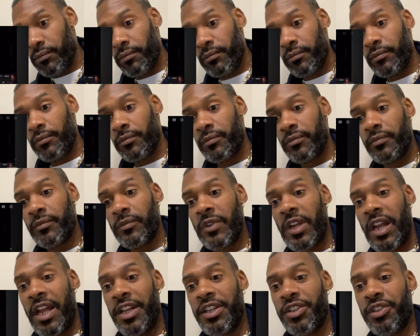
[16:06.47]
Is Is that
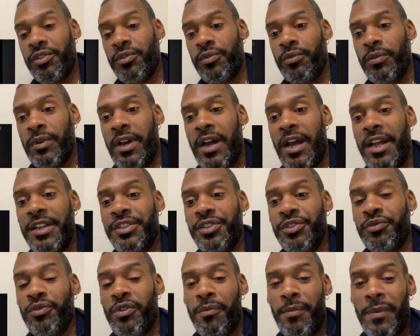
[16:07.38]
you? I just, I
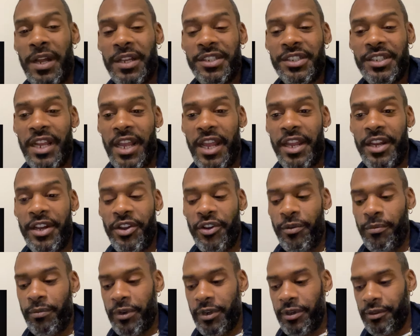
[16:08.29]
just, want my chain
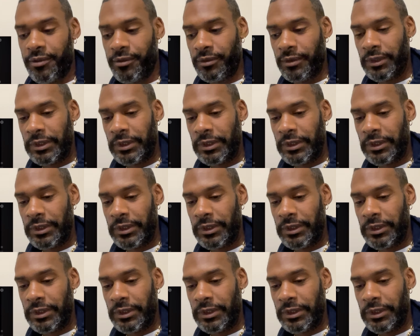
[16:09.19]
though, bro.